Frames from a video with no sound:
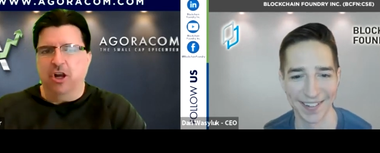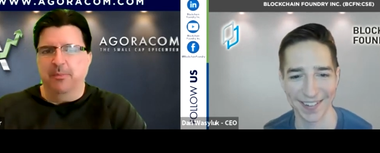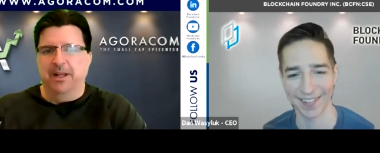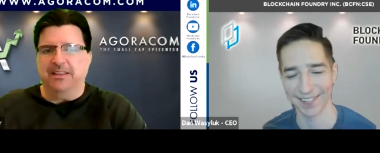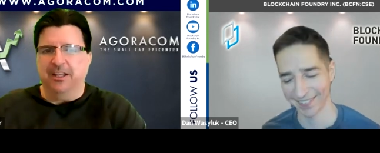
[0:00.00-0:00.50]

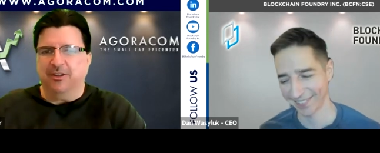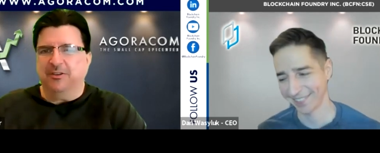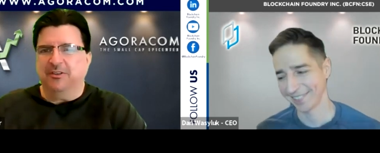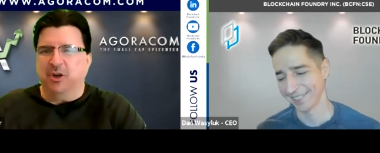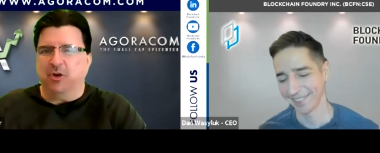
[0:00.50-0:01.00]
Speaker 1: yeah.
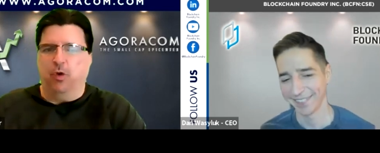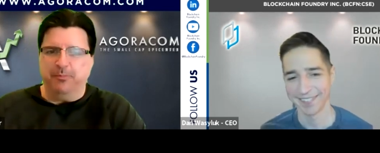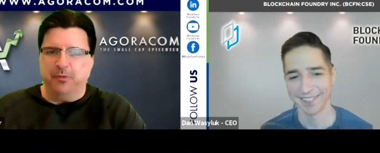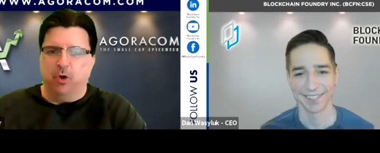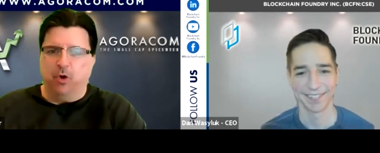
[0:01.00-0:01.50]
the
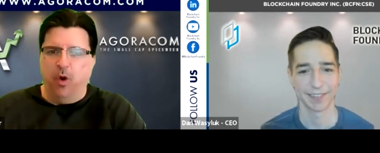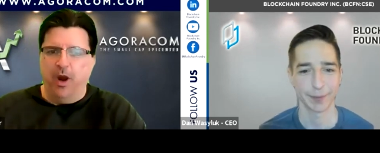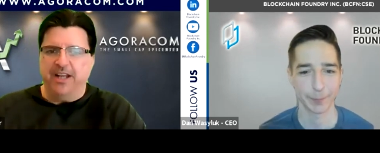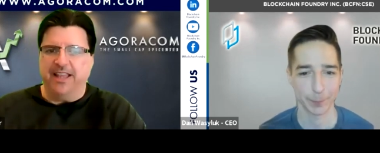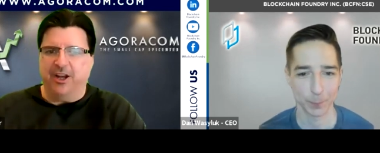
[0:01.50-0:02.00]
crypto
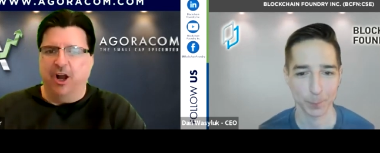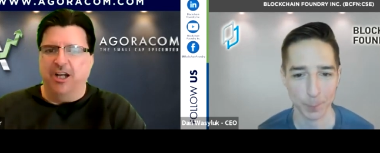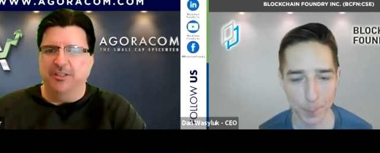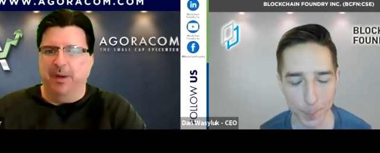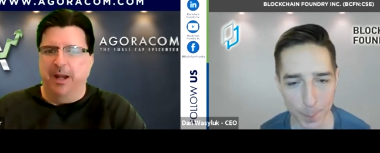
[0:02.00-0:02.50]
quake they
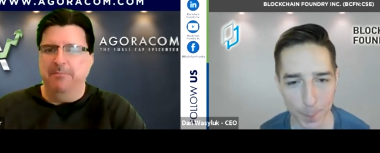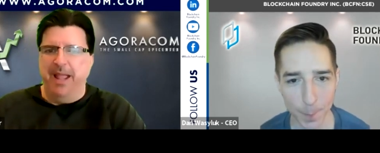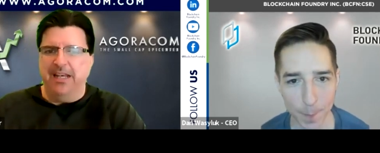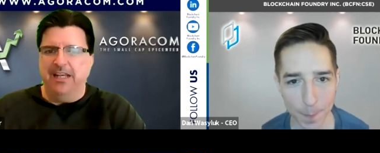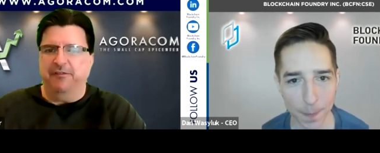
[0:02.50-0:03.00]
caused by
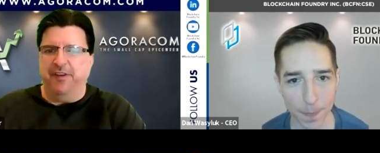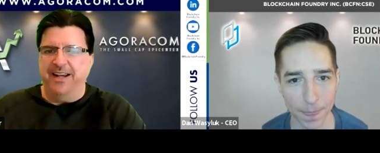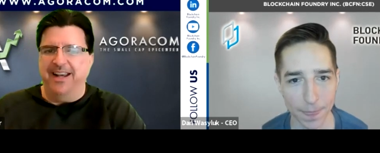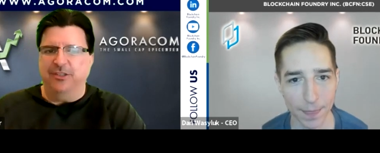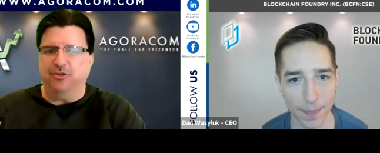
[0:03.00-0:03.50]
banning
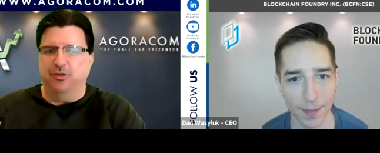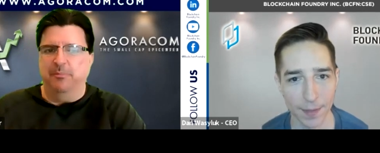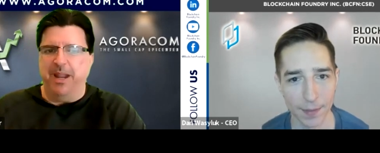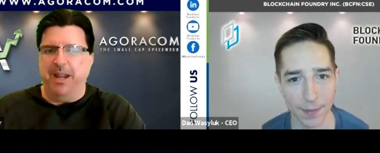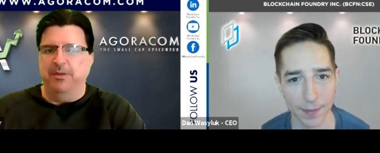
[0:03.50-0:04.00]
financial
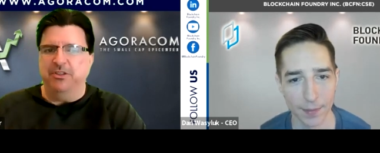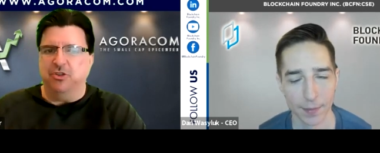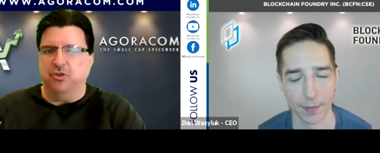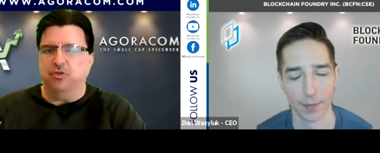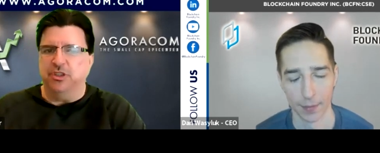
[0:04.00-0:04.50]
and payment
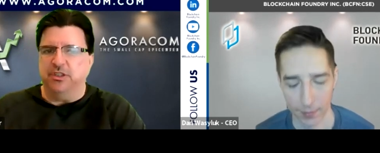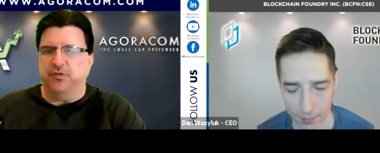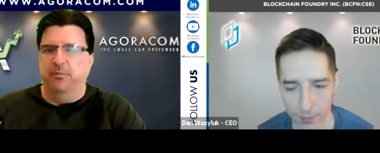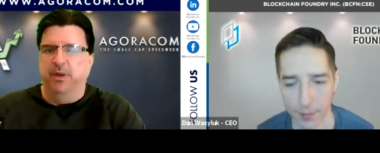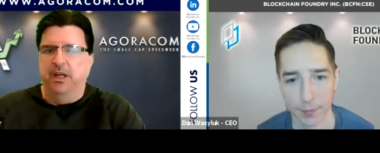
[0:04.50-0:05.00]
institutions
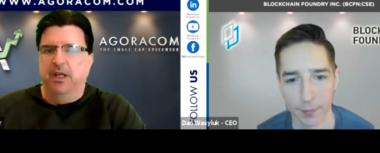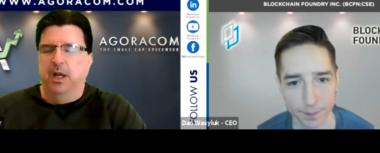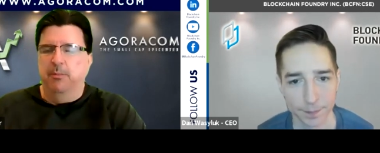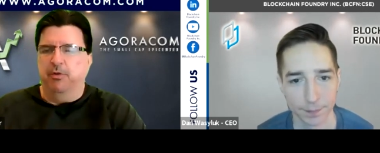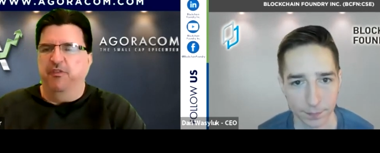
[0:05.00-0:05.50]
from
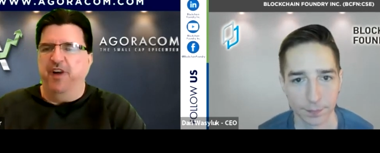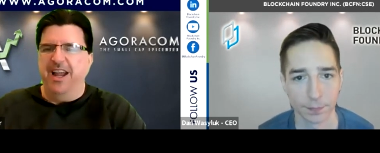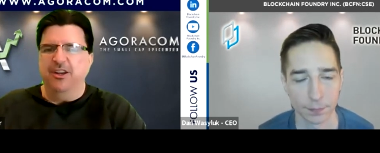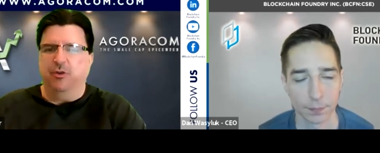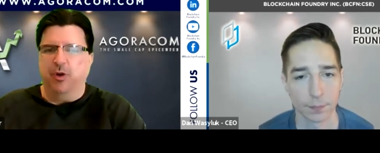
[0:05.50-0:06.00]

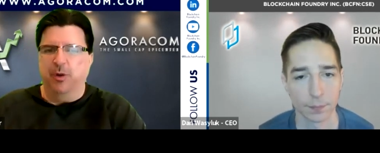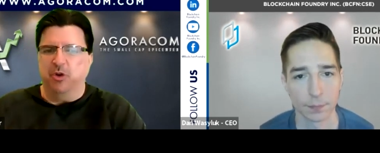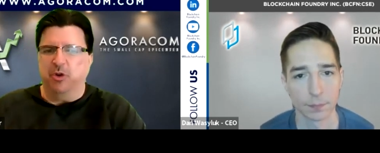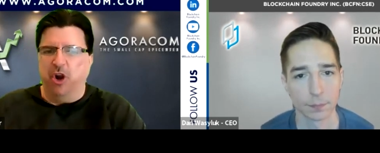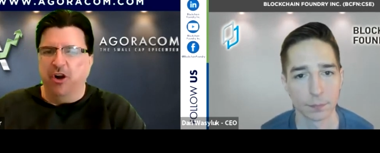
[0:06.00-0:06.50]
providing
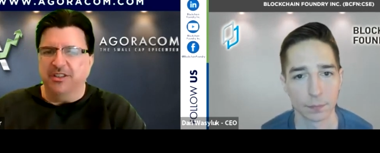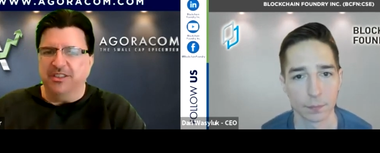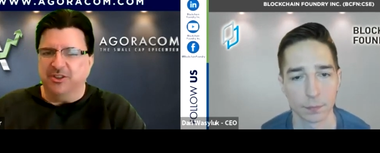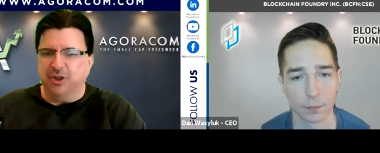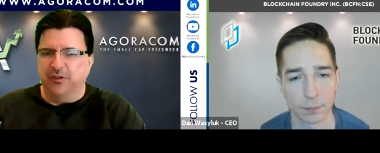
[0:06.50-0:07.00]

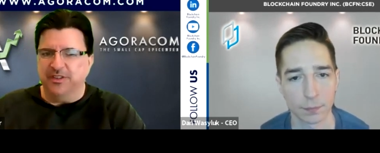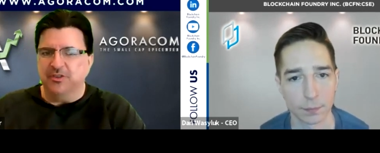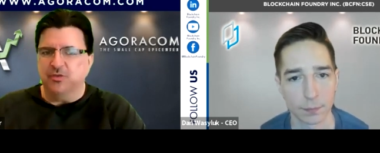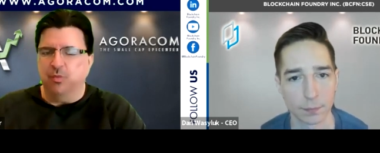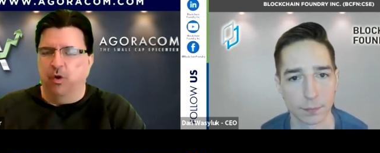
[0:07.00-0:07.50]
cryptocurrency
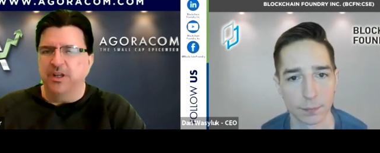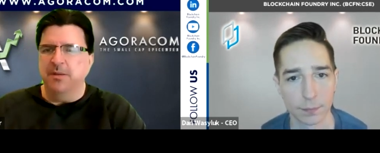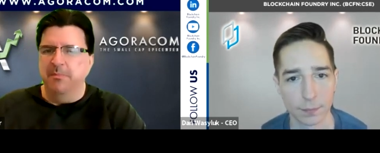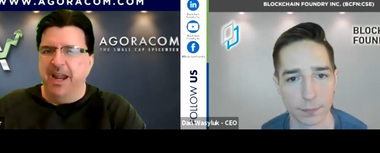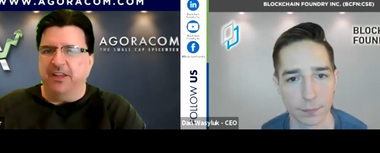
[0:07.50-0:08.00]
services. What do you
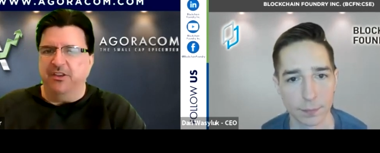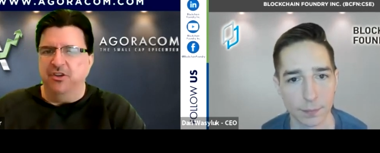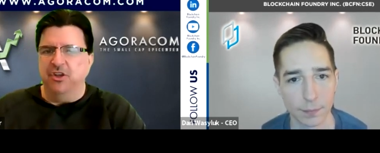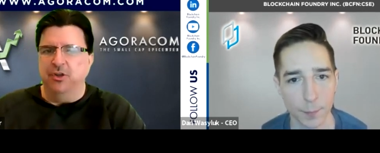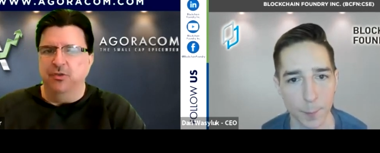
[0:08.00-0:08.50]
make of the
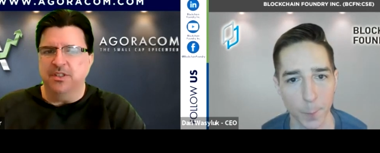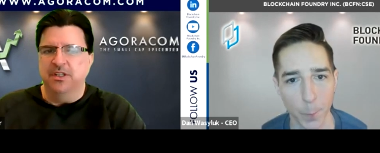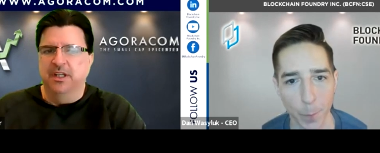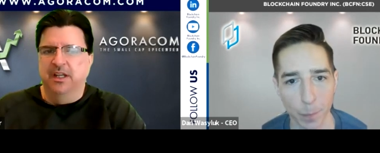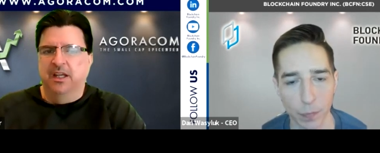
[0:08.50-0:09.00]
news?
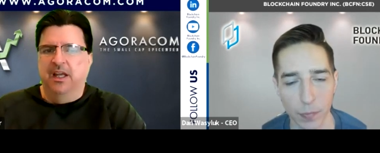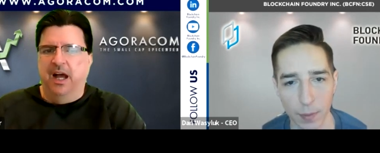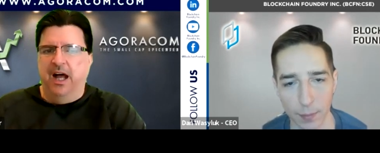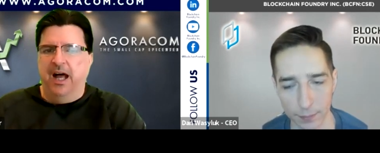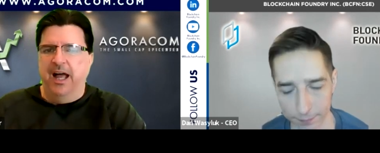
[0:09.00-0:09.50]

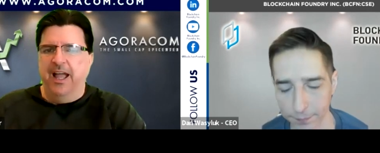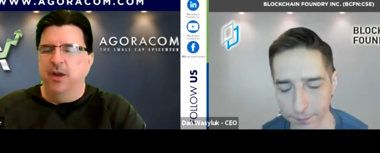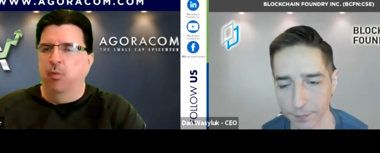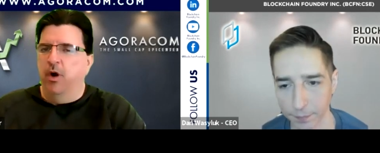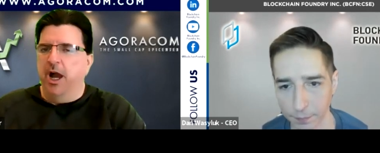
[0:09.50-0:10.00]
Uh, mm-hmm. Uh,
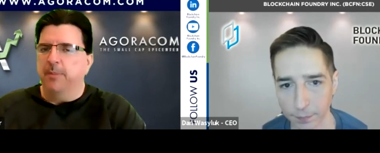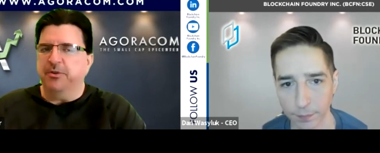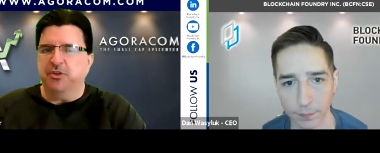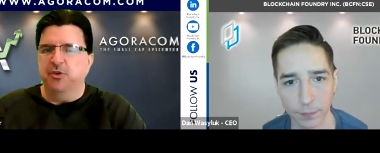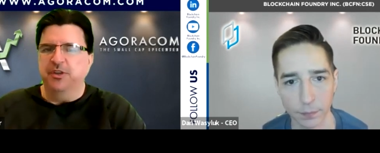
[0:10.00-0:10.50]
and what
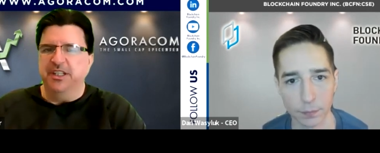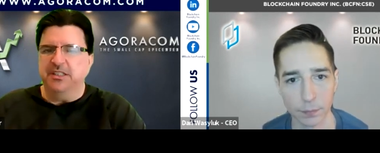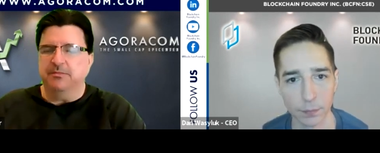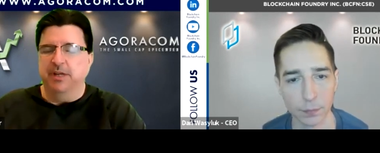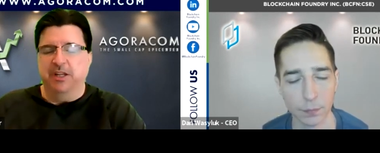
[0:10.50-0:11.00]

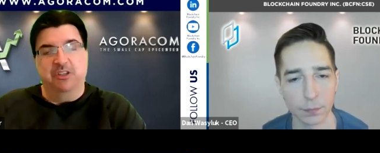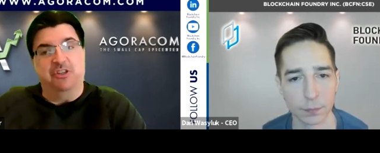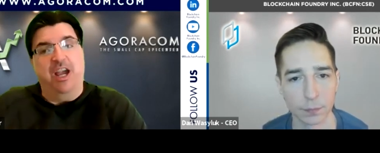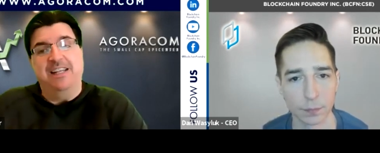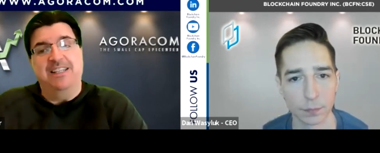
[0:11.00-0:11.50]
opportunities uh, the
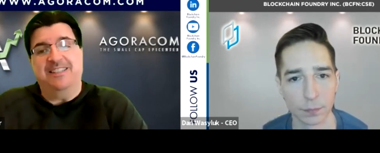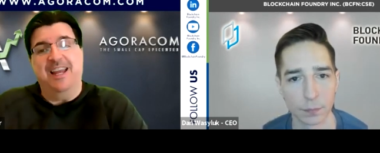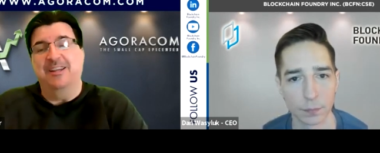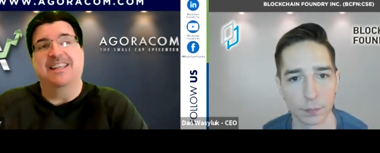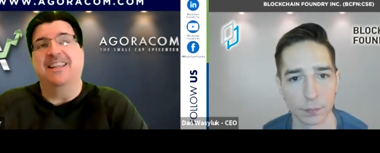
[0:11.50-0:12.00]
Chinese
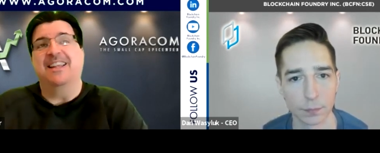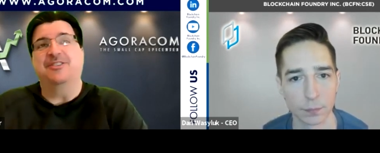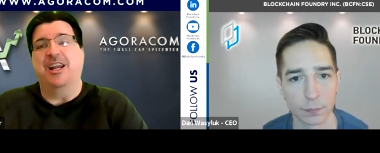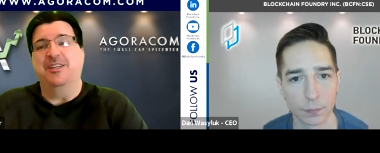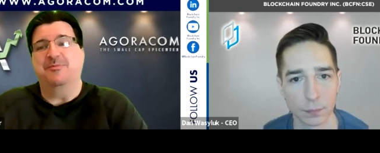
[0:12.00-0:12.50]
say is that the
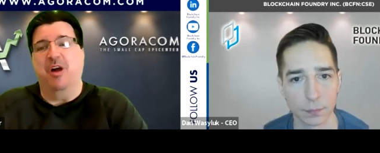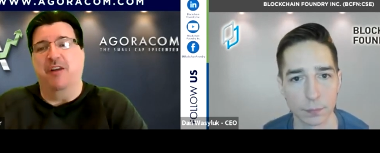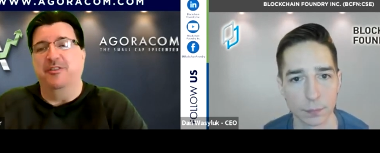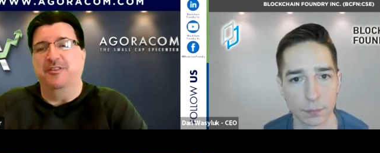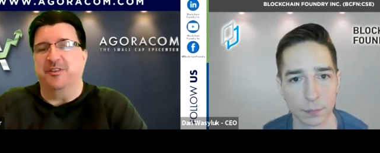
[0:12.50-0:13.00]
Chinese
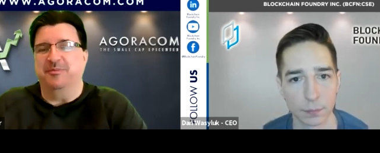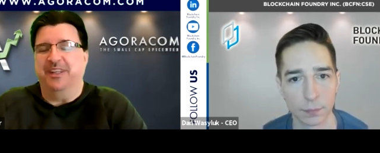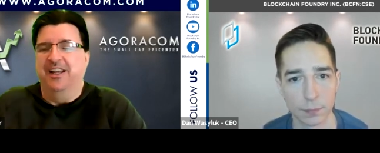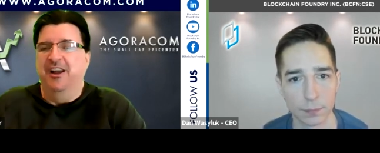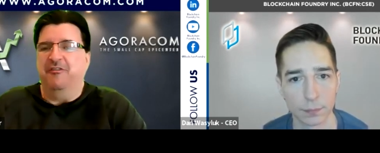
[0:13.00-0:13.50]
proverbs from
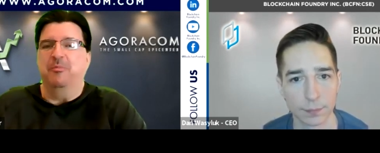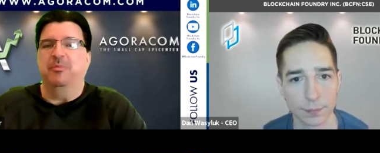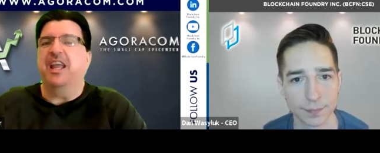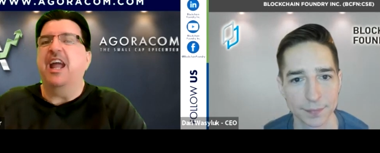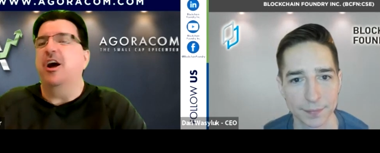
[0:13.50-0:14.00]
from
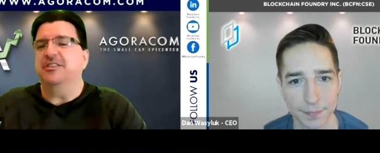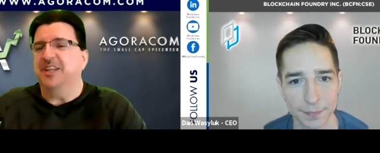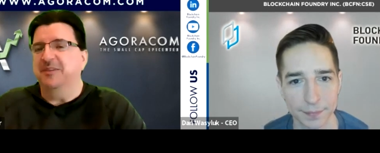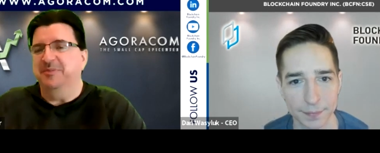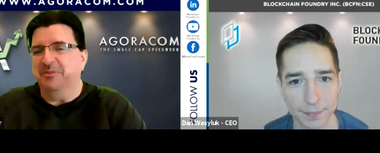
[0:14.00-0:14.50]
chaos
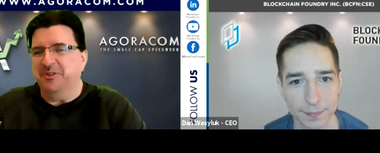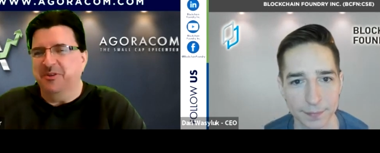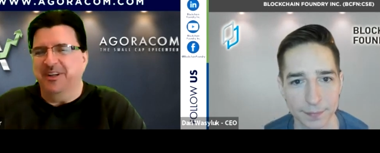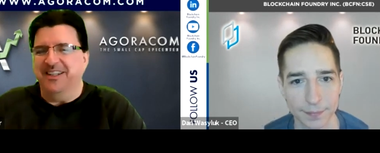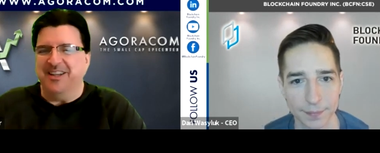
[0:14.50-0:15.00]
comes
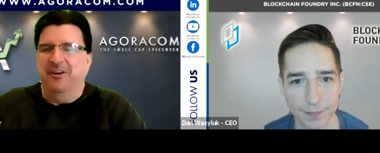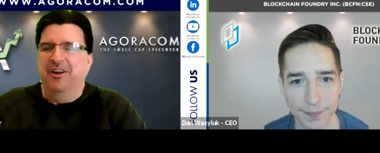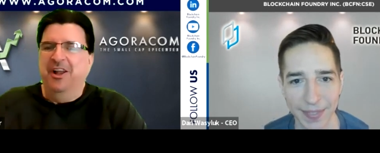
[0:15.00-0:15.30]
opportunity. So,